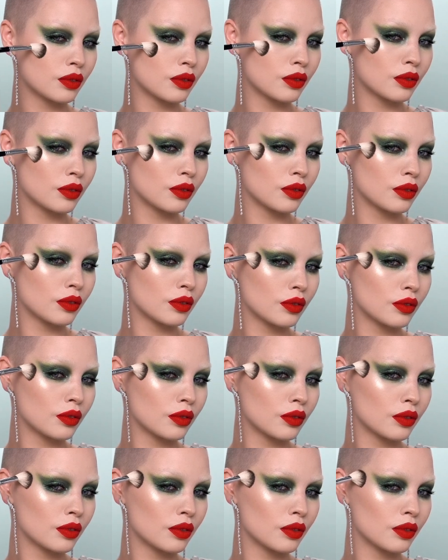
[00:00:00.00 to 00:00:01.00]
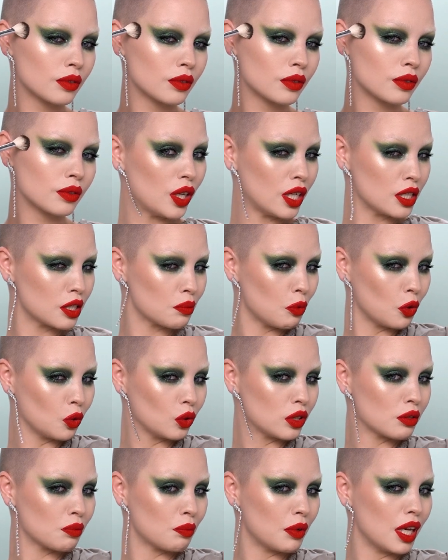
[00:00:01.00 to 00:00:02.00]
mean, you don't have to do it as bold
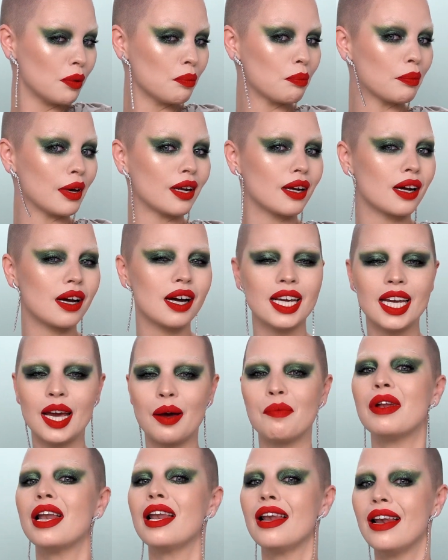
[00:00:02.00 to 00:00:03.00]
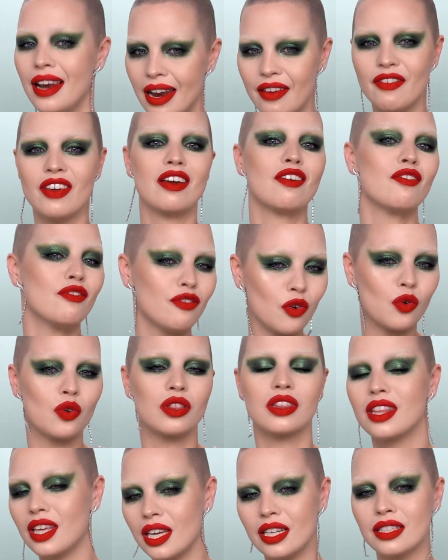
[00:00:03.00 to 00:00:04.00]
as me, but I am living for
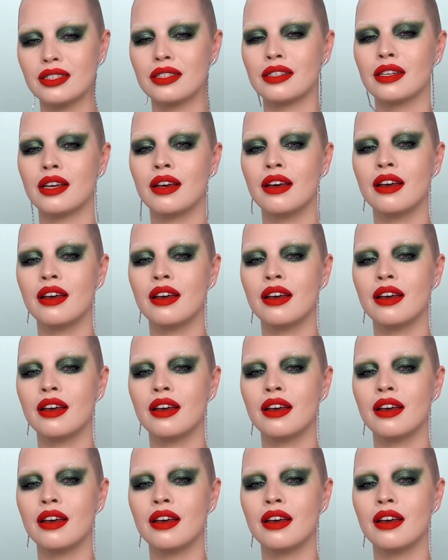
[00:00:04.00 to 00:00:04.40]
this